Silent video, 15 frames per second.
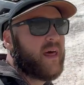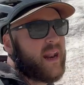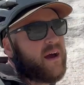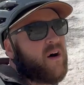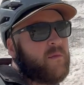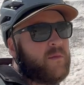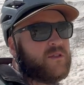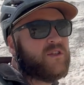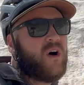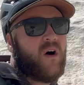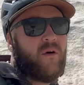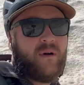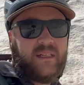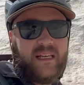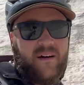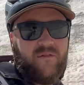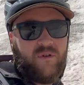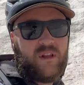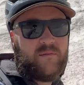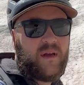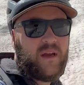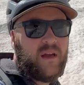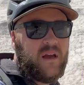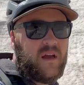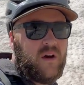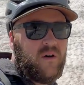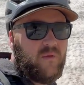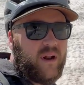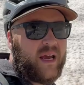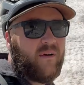I almost always have with me
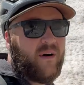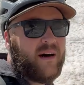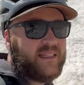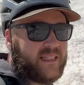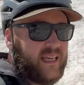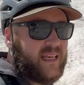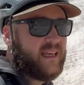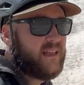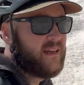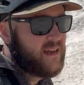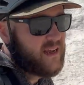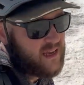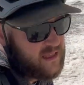when I go out skiing in